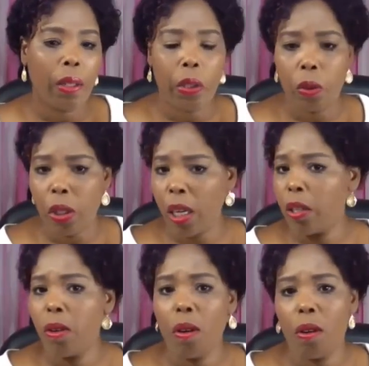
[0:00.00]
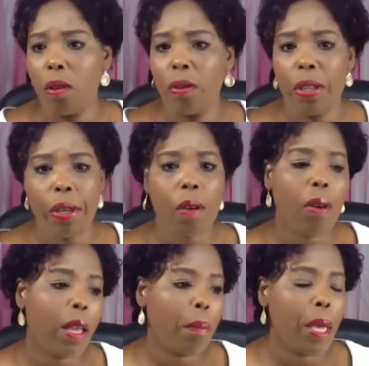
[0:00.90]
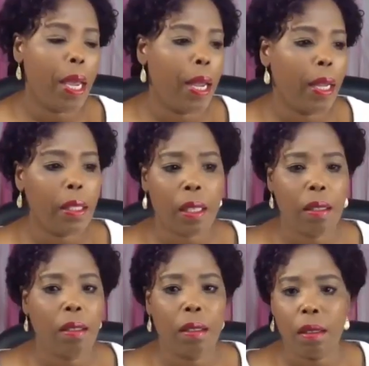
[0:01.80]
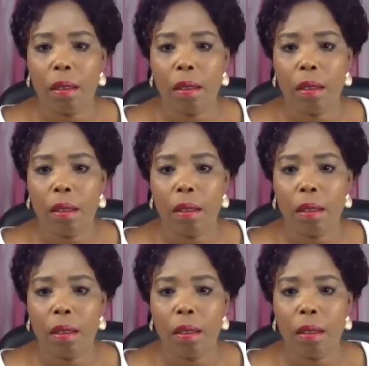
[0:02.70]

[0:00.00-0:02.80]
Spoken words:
they will tell you the requirements and